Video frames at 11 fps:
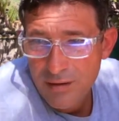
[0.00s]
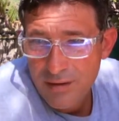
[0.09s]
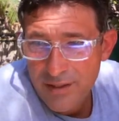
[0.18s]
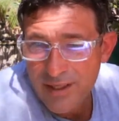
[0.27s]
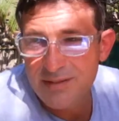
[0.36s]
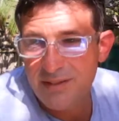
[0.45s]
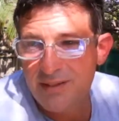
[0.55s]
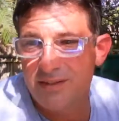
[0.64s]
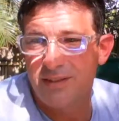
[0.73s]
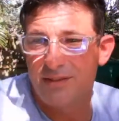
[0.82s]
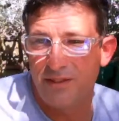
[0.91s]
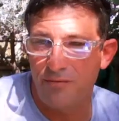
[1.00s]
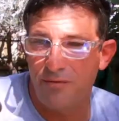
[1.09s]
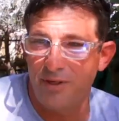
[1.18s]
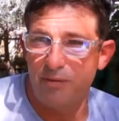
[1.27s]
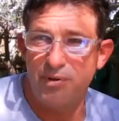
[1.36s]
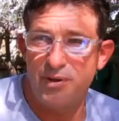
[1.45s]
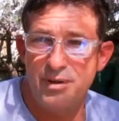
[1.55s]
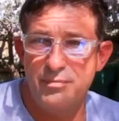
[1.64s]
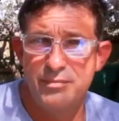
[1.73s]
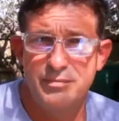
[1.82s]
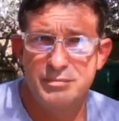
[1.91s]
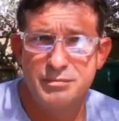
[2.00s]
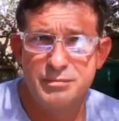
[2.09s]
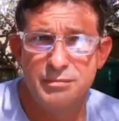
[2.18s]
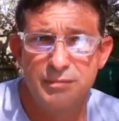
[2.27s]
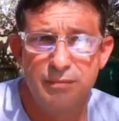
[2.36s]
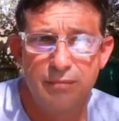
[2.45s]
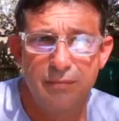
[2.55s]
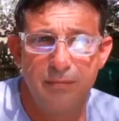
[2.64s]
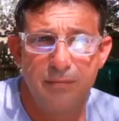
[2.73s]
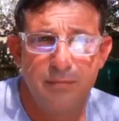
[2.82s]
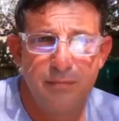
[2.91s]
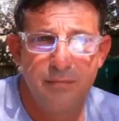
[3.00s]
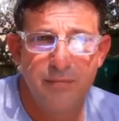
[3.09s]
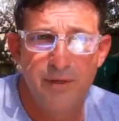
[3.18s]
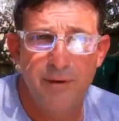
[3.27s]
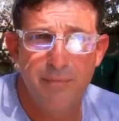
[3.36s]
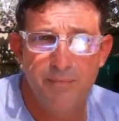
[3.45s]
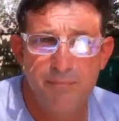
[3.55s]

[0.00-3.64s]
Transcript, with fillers: Yes, this is the Areca Palm. Yep.